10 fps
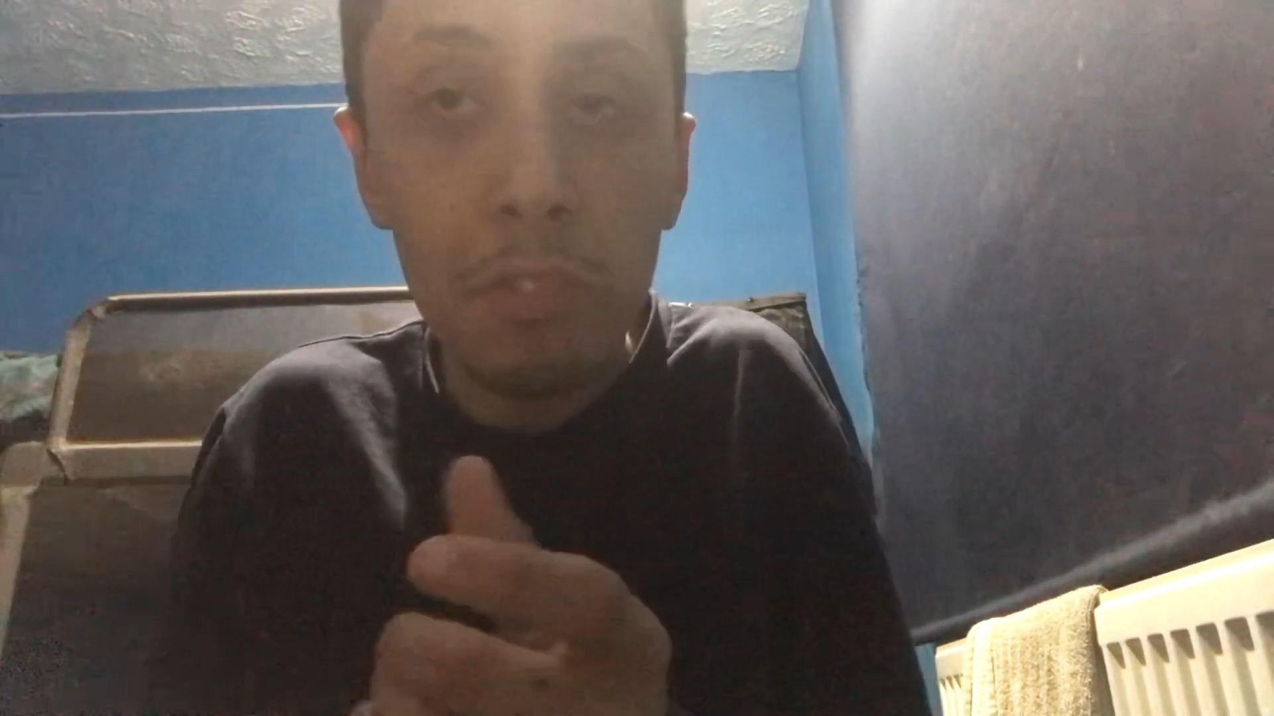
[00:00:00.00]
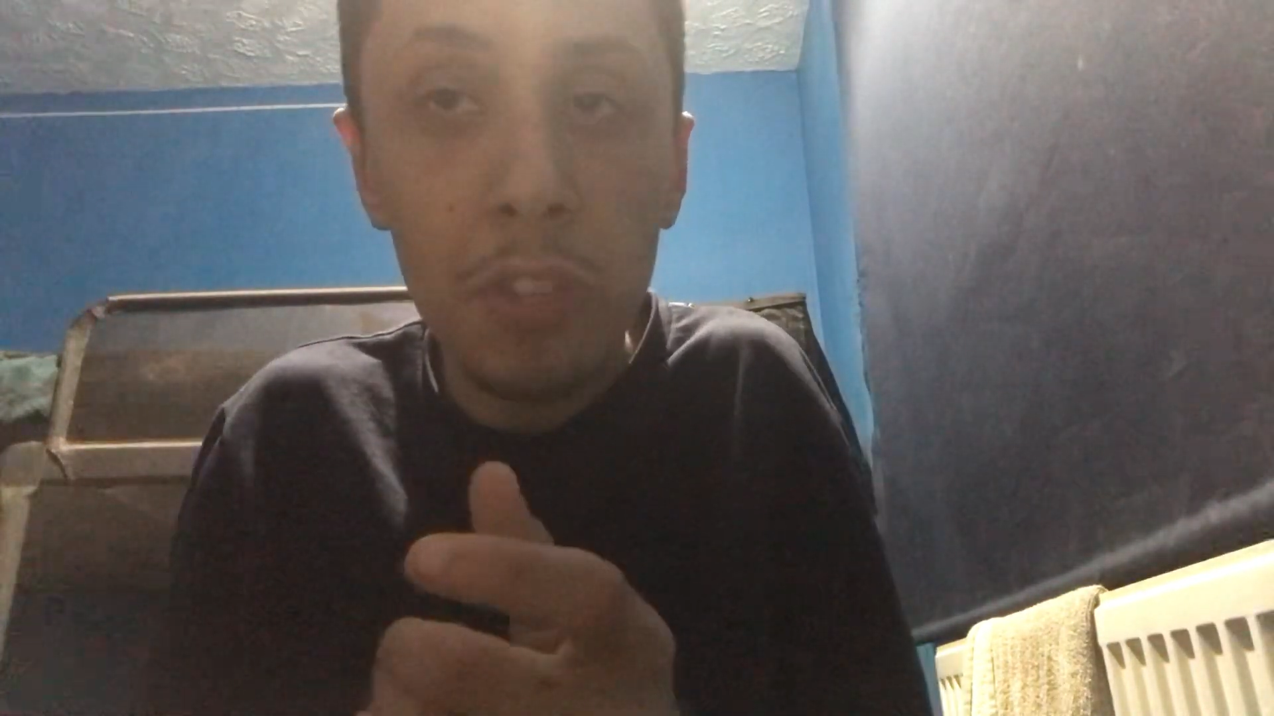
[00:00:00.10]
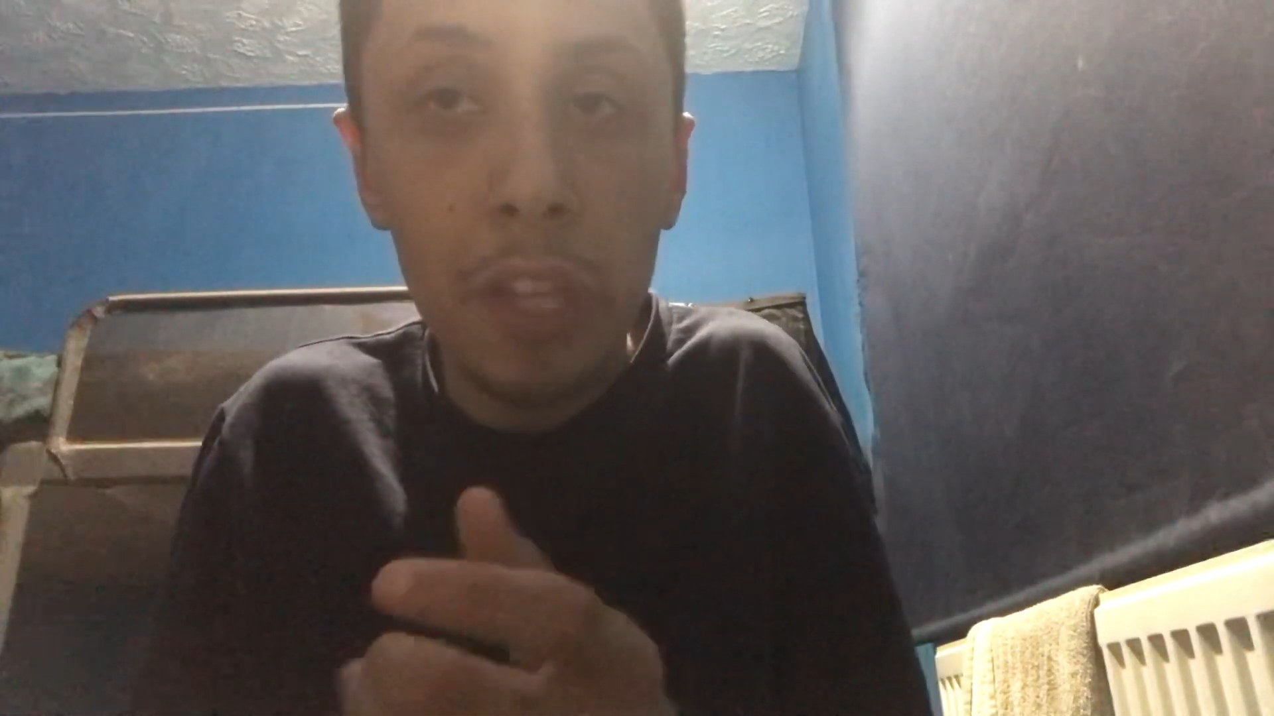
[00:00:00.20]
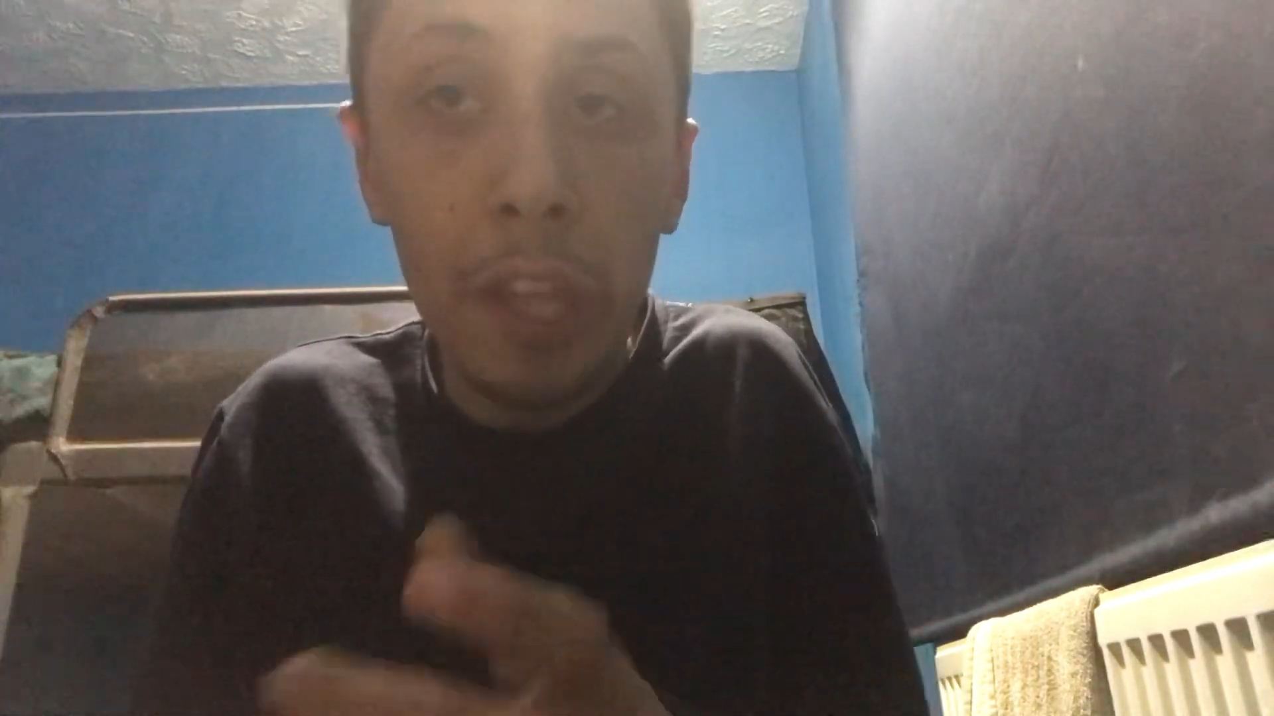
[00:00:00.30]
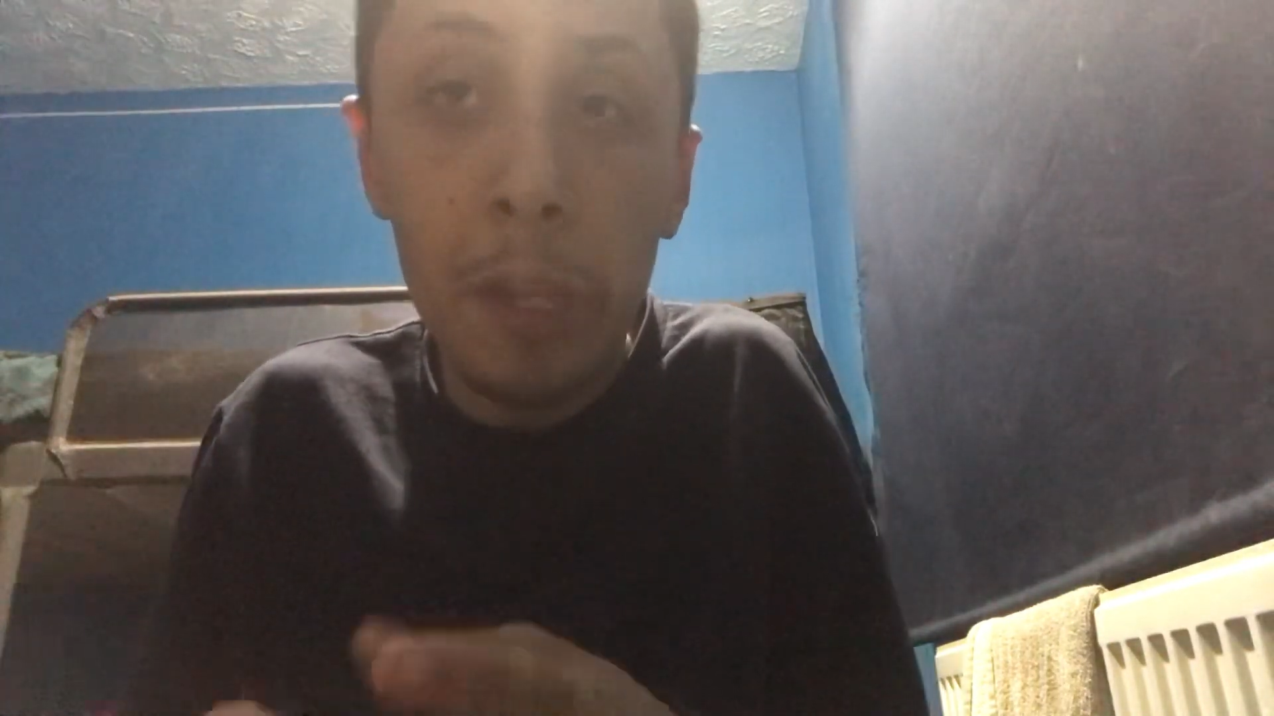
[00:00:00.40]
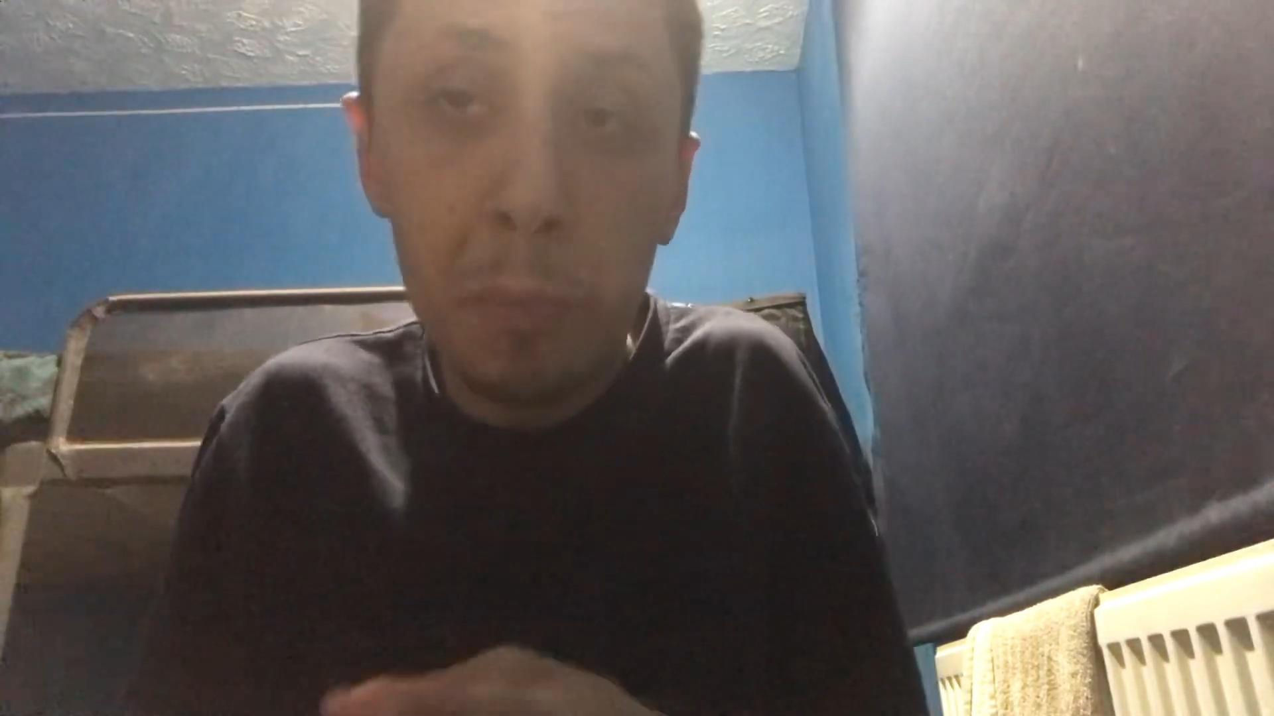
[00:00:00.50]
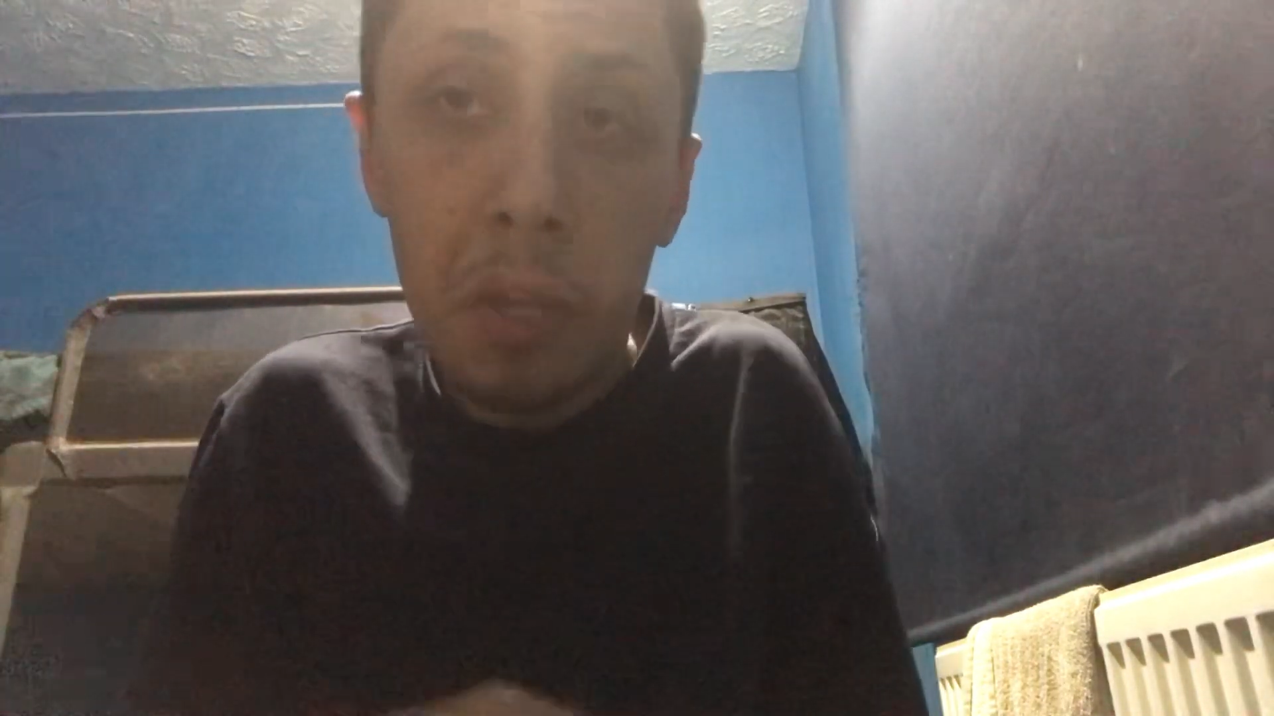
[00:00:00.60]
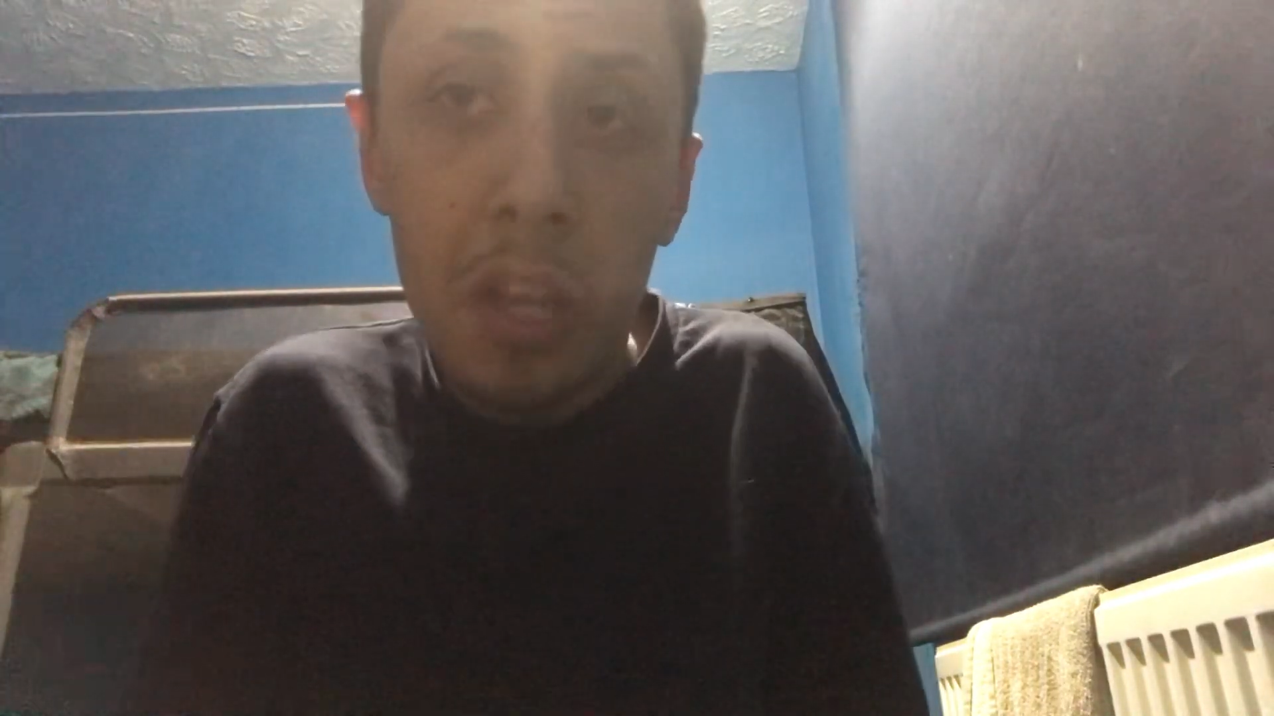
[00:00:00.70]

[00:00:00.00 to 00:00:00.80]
the game.